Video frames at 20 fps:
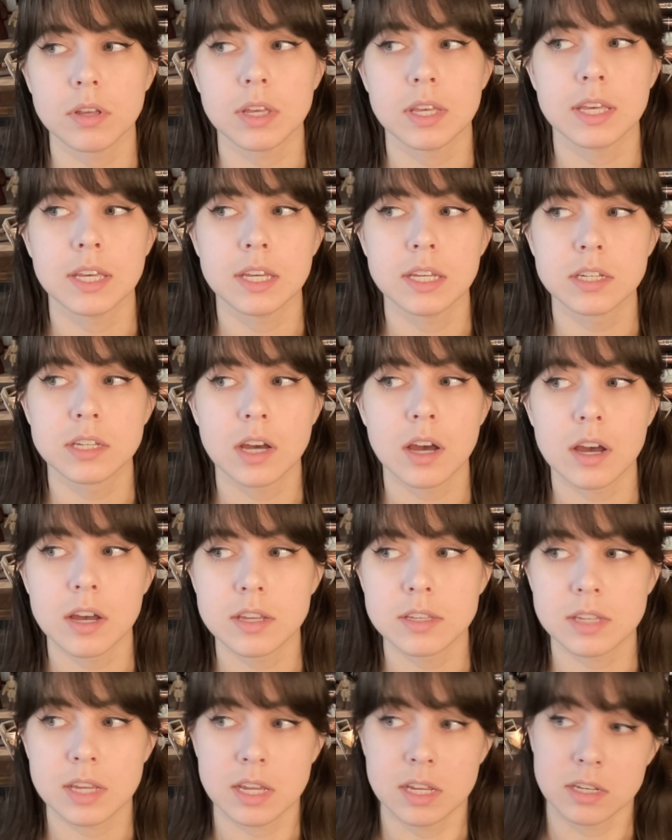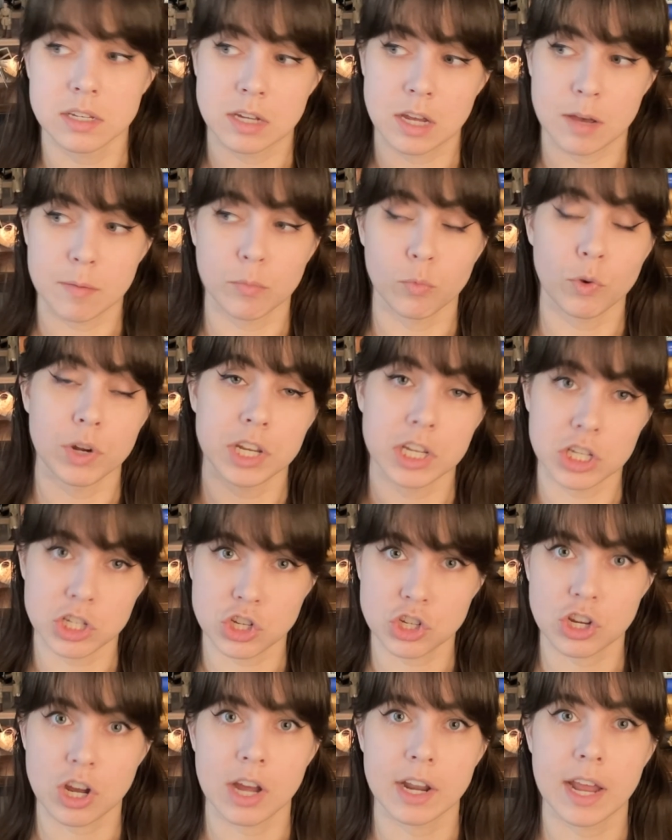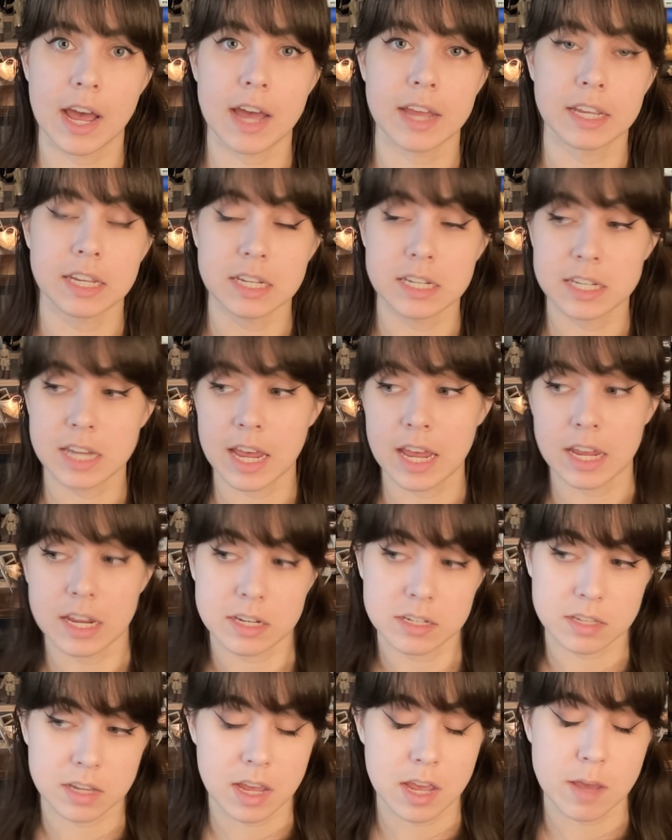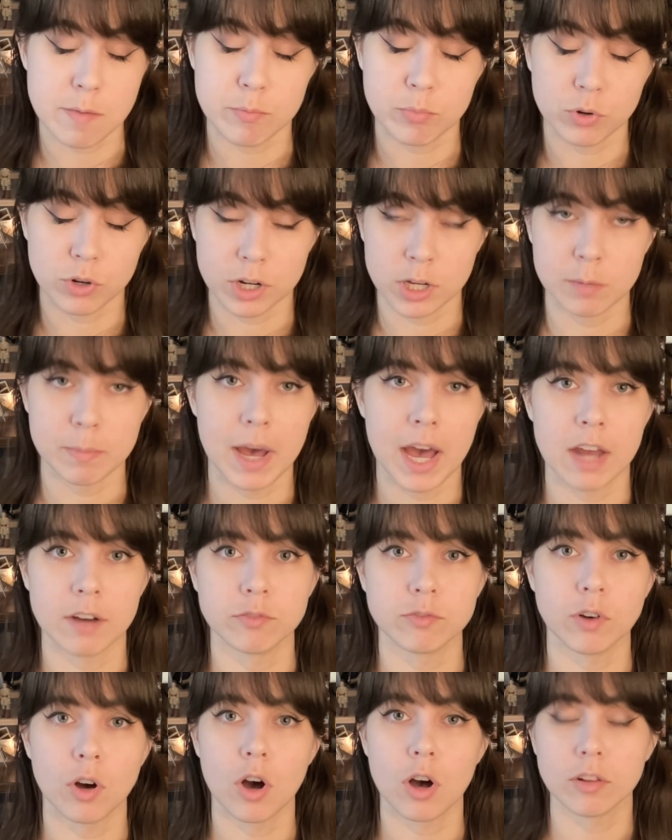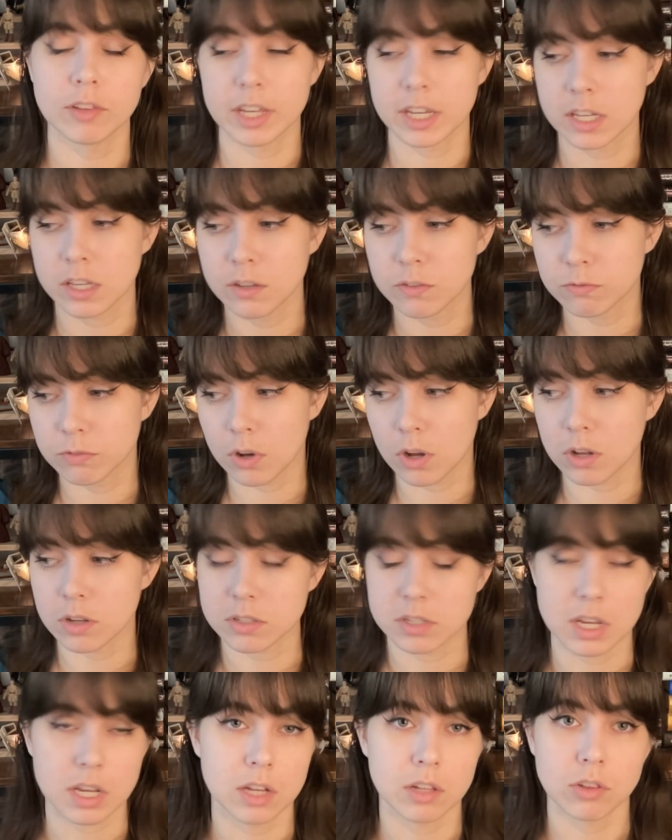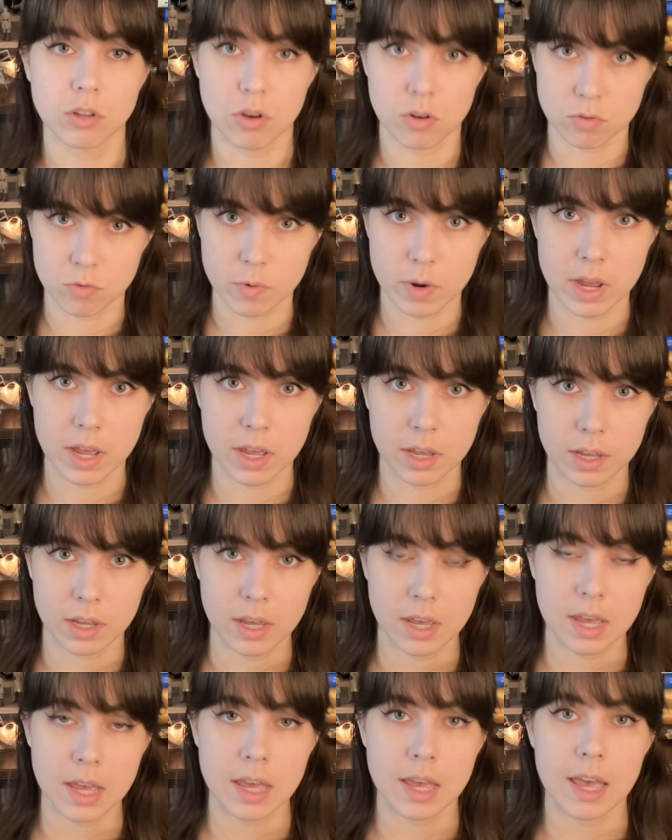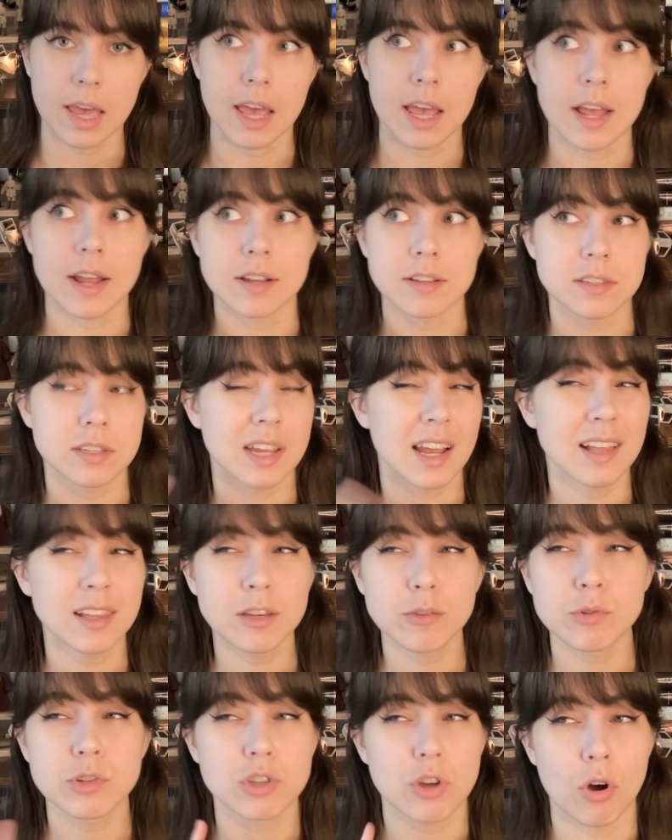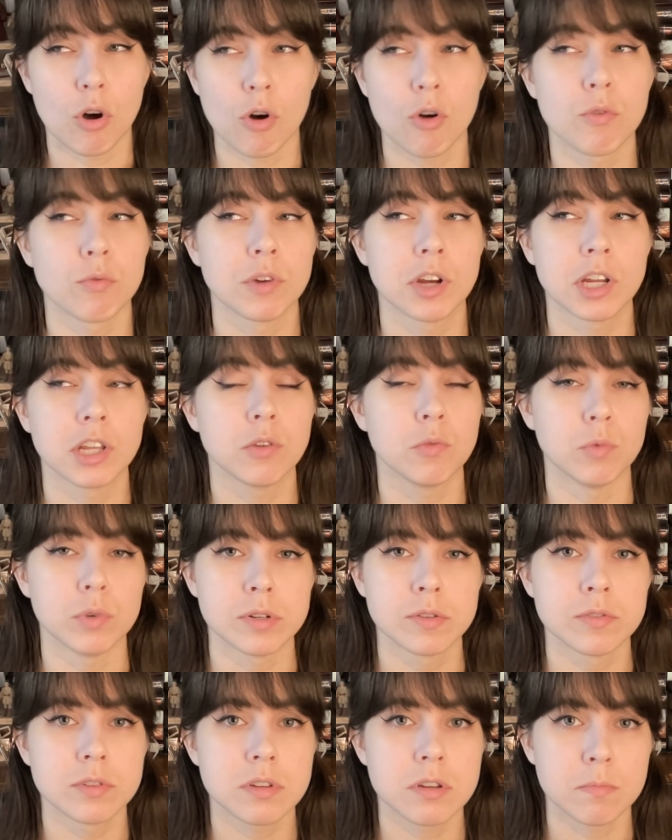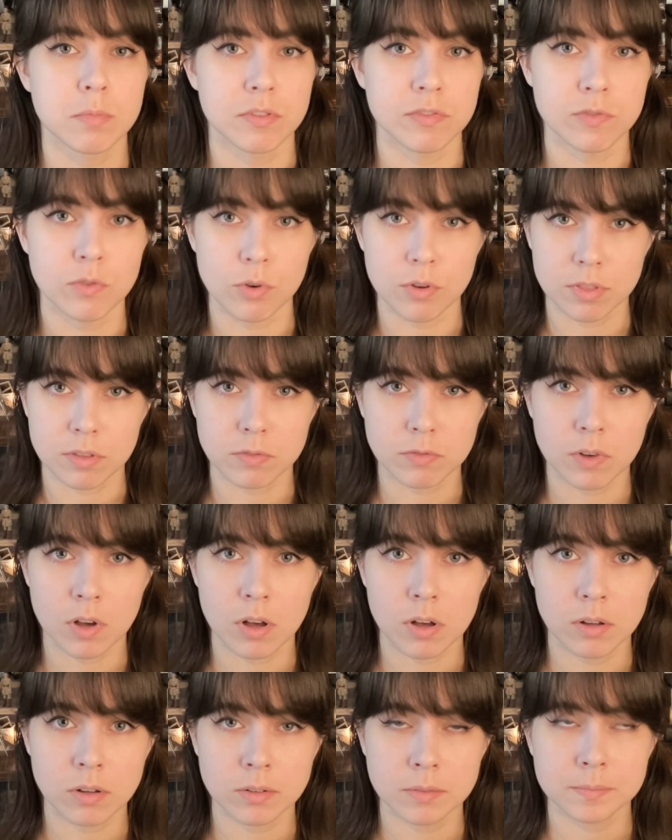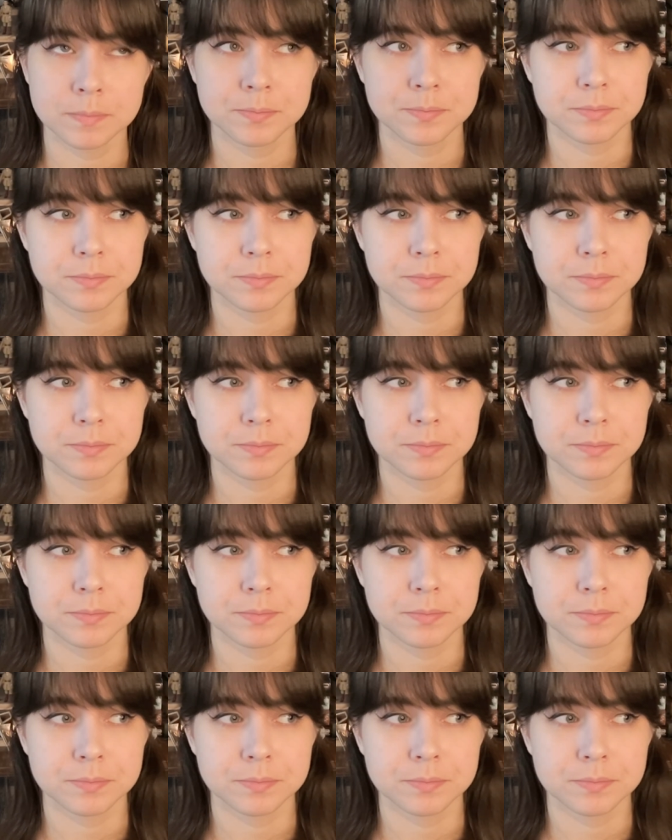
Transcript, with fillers: he does end up, when he's shot at, he takes a pretty bad fall. Like, he falls, like, a long way. And Skelly was already wounded before the fall,